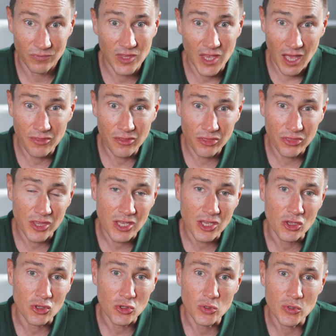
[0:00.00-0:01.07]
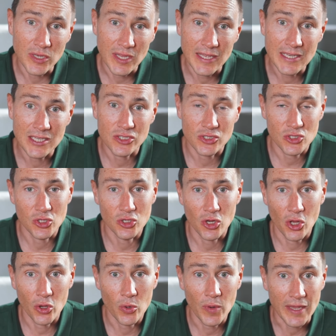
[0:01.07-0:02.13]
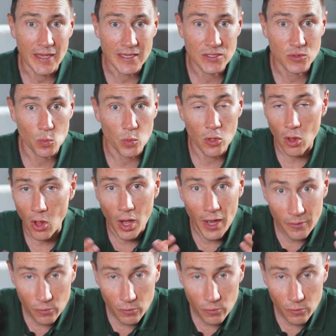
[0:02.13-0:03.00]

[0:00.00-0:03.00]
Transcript: The other thing you need to know is, well, I